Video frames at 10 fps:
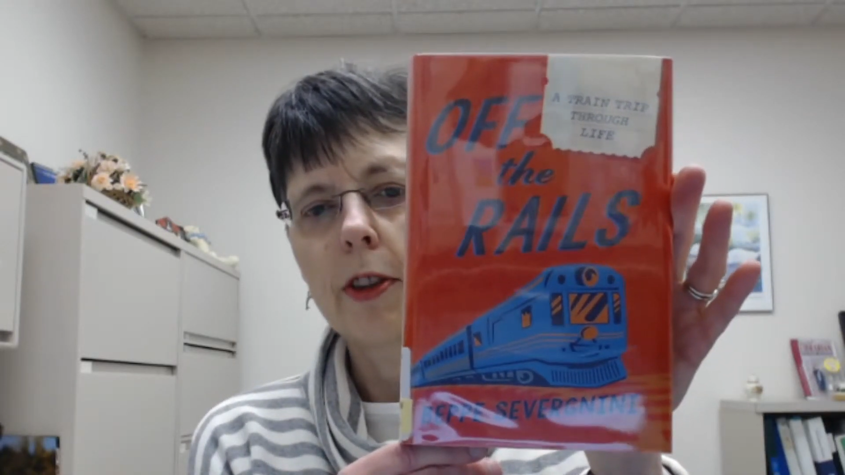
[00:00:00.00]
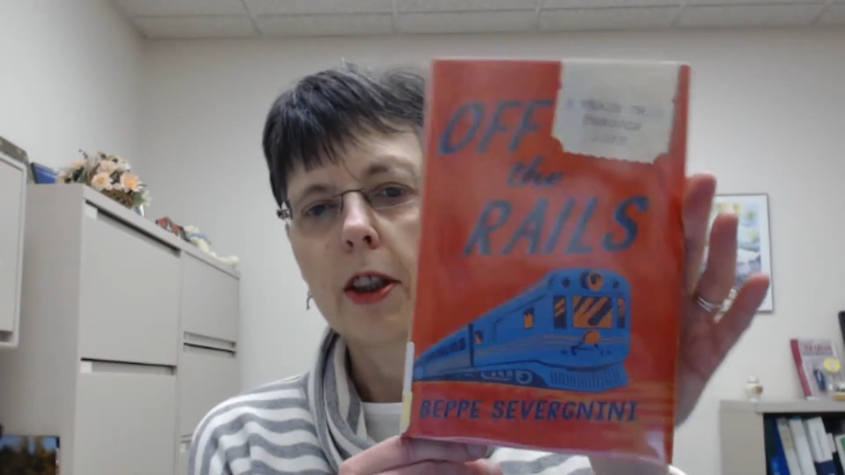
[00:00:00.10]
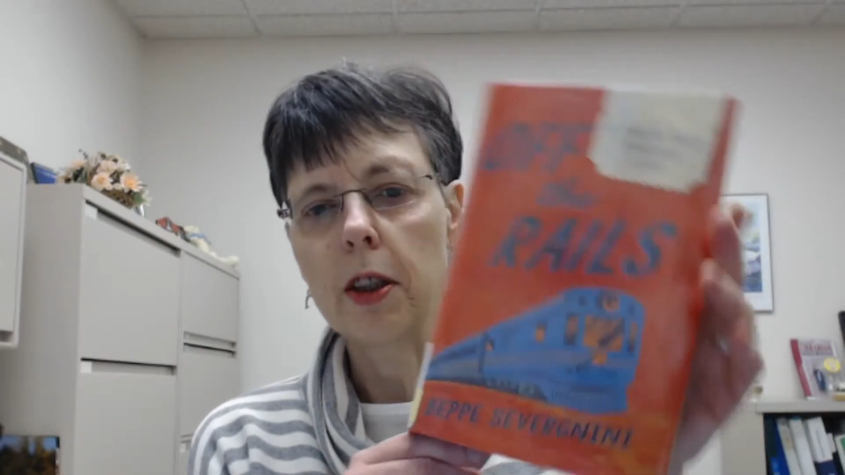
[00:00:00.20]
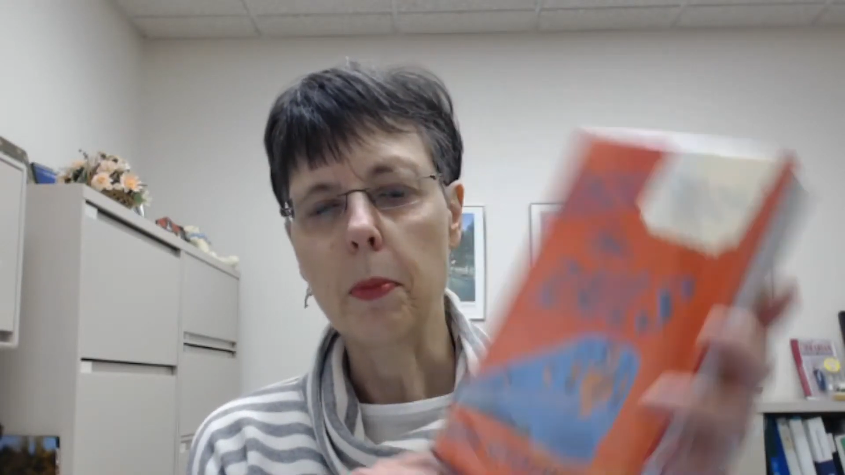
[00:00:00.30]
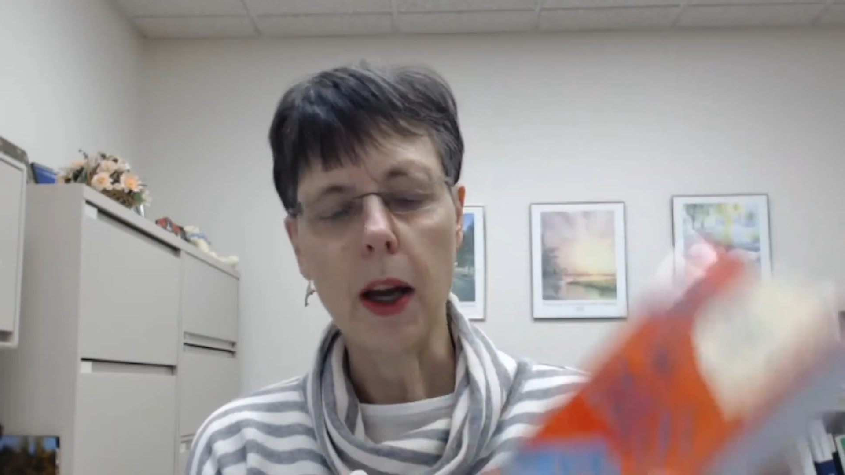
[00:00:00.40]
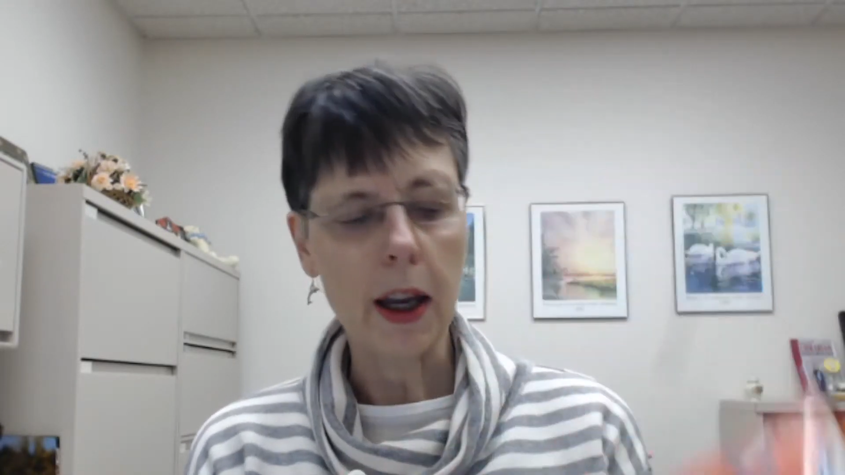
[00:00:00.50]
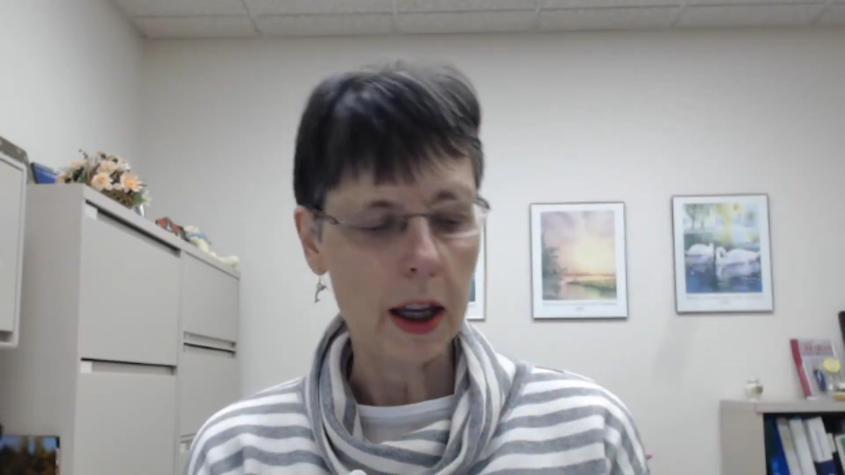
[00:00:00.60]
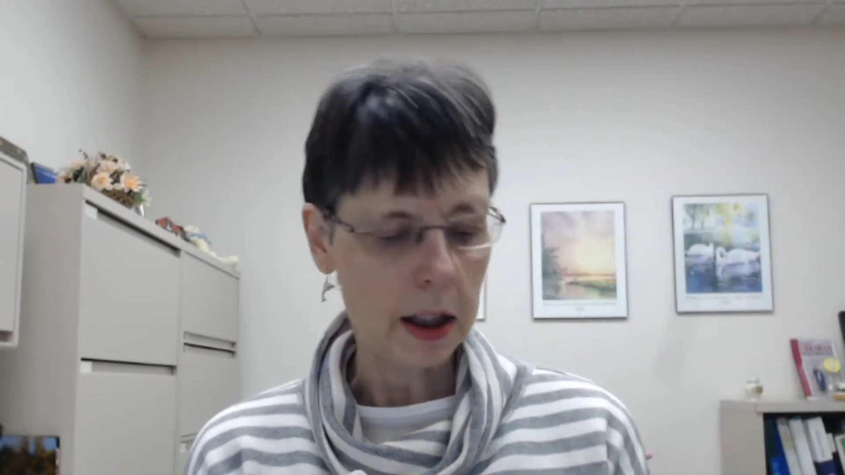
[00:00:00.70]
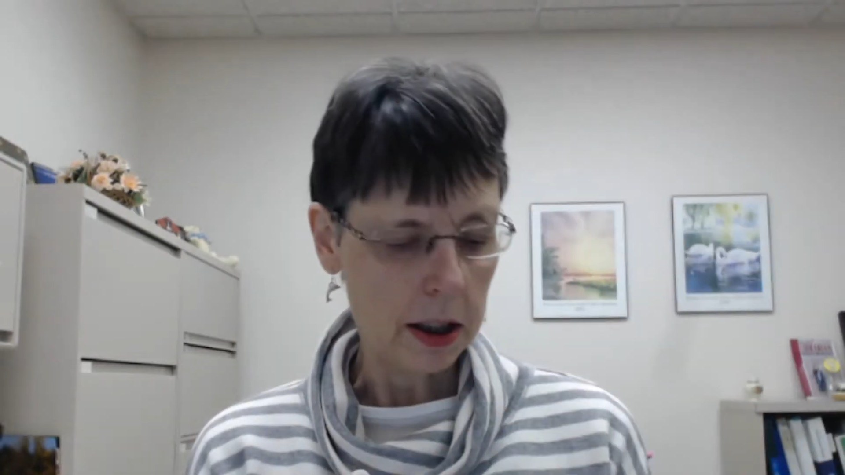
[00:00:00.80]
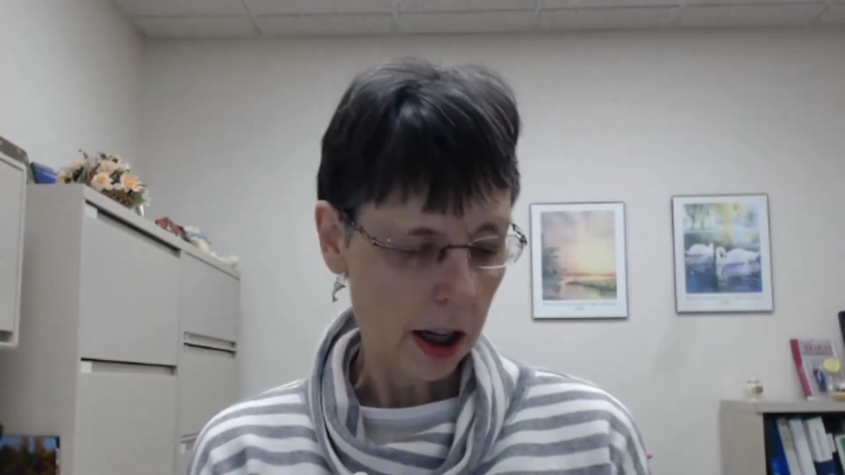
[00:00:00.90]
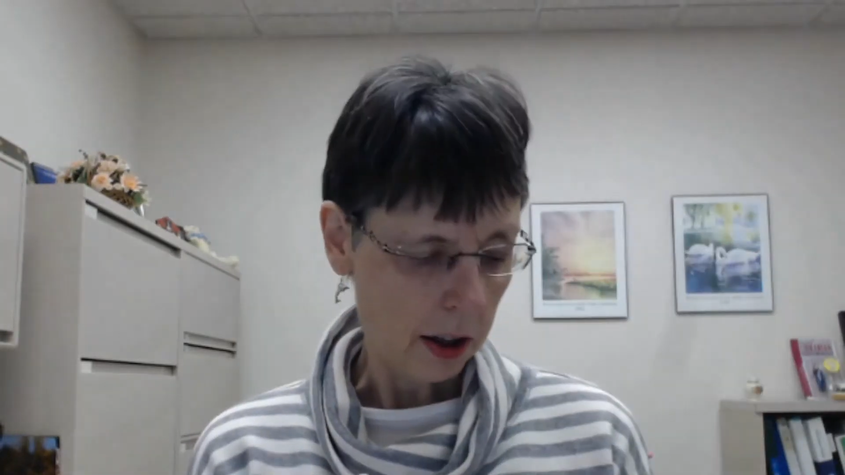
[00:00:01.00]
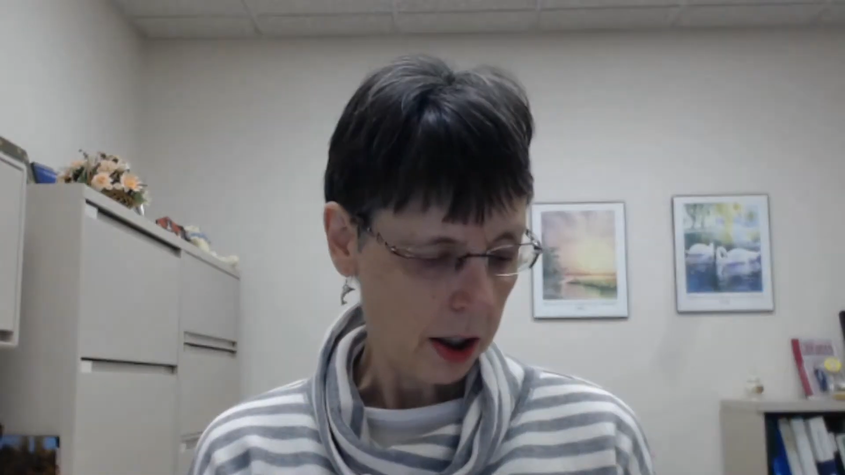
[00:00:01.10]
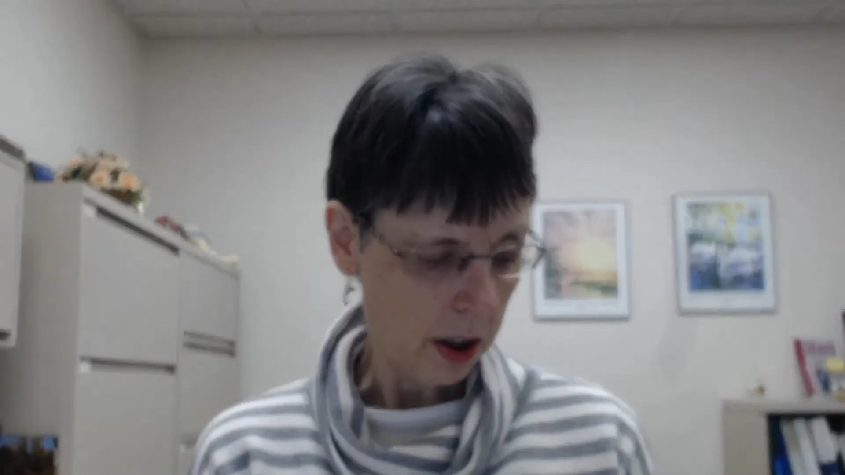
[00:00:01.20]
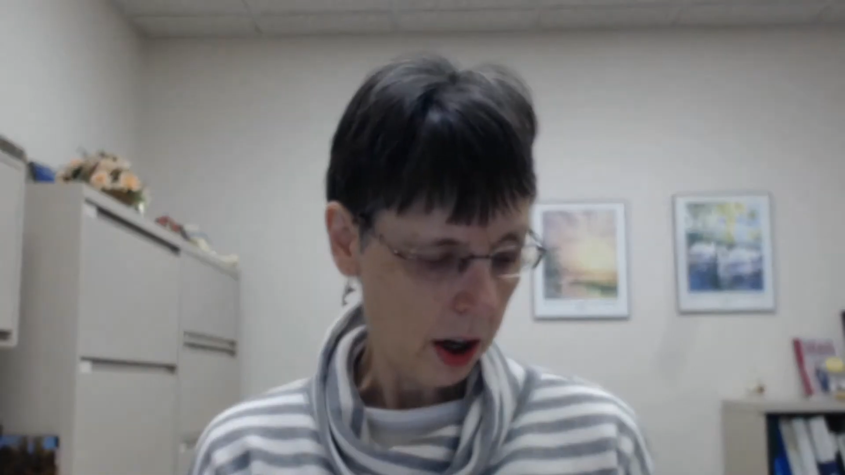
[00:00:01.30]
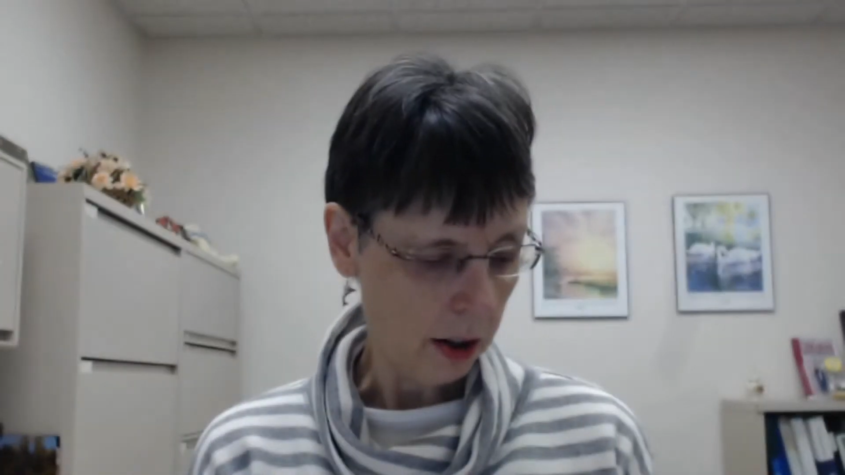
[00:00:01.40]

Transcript: This is by an Italian